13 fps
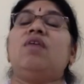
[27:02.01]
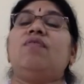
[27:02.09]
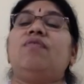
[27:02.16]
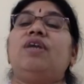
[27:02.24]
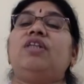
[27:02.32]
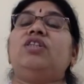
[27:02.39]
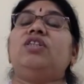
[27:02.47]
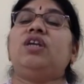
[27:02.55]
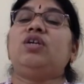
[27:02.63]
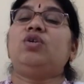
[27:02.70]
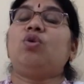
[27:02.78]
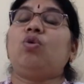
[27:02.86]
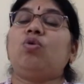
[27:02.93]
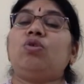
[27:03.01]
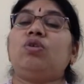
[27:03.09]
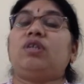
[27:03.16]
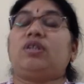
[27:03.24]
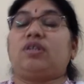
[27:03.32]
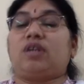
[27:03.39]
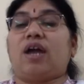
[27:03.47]
When they don't
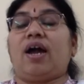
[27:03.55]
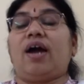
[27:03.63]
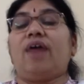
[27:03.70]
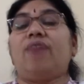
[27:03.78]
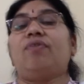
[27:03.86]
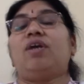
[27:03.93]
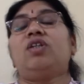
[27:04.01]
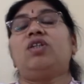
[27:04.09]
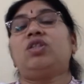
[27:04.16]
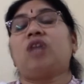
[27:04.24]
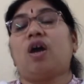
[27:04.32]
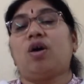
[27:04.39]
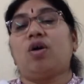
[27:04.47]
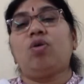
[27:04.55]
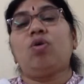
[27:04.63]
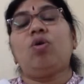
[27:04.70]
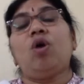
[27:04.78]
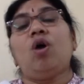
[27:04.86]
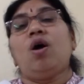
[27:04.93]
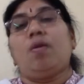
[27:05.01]
have a
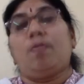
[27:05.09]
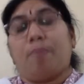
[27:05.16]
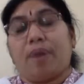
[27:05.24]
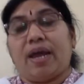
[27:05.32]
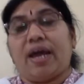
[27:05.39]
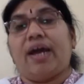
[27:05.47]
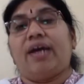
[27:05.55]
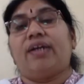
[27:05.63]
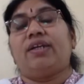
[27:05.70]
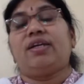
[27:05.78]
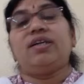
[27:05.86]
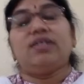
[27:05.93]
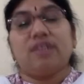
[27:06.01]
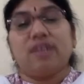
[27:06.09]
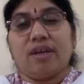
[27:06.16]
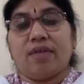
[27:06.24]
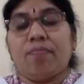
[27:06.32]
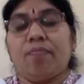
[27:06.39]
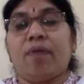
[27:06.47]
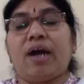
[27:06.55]
thorough plan in
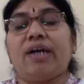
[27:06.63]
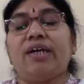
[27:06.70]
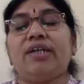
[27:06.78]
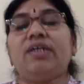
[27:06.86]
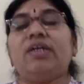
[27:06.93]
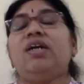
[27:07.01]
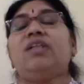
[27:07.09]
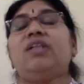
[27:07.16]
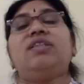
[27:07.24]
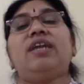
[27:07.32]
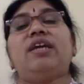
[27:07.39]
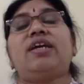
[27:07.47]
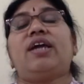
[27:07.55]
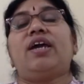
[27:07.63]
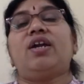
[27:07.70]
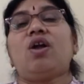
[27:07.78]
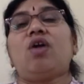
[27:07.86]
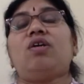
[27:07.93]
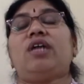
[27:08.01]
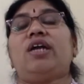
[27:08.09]
their mind, they
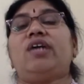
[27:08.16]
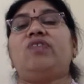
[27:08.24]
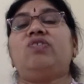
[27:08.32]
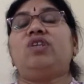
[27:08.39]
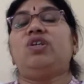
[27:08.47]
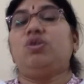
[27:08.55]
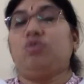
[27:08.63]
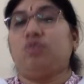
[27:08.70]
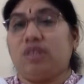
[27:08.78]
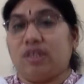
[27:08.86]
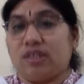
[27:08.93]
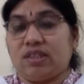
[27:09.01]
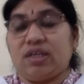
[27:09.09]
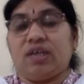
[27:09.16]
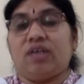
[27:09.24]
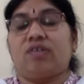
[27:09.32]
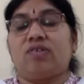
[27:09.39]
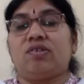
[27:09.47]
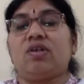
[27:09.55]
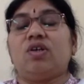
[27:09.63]
cannot execute the
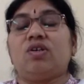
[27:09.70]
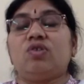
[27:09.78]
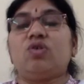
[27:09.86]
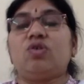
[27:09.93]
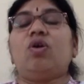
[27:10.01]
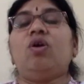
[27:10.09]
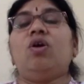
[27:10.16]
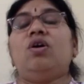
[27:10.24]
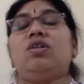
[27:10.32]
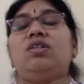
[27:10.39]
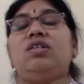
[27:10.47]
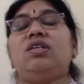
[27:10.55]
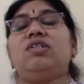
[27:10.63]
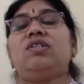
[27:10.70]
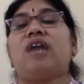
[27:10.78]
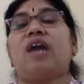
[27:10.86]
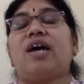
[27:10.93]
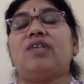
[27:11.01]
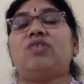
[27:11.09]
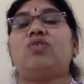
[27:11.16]
things. So this
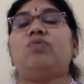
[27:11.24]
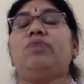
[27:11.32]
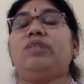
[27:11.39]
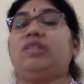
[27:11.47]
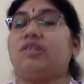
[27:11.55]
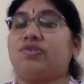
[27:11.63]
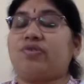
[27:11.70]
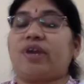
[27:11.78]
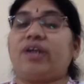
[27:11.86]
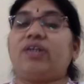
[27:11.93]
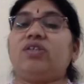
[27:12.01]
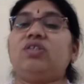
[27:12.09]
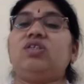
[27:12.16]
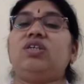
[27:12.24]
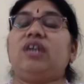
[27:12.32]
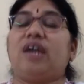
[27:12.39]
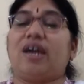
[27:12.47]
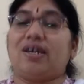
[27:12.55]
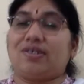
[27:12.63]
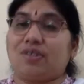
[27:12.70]
has to be, the strategy
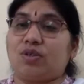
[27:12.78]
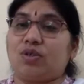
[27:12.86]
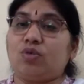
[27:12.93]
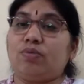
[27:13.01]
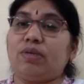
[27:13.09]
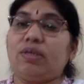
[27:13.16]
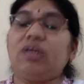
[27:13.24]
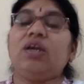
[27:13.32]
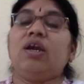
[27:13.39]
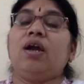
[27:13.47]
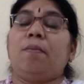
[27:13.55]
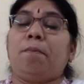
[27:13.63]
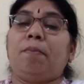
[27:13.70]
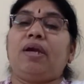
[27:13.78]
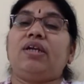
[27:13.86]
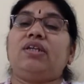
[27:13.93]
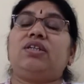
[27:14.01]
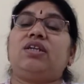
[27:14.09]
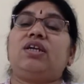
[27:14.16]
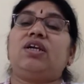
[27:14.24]
has to be
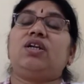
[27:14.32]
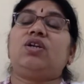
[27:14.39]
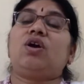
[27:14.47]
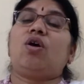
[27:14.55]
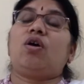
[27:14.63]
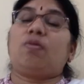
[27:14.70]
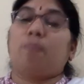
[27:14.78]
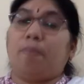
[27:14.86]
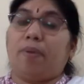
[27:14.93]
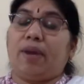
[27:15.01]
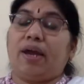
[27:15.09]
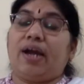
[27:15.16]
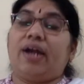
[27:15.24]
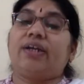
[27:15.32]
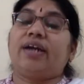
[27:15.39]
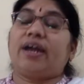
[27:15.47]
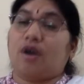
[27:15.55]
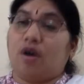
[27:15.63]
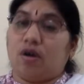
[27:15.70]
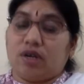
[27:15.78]
maintained or planned
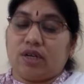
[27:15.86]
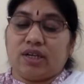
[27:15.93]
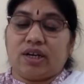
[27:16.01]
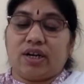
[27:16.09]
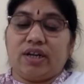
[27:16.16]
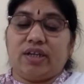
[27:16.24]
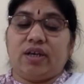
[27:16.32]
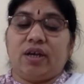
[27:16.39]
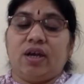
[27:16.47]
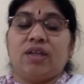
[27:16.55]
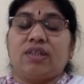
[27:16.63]
accordingly.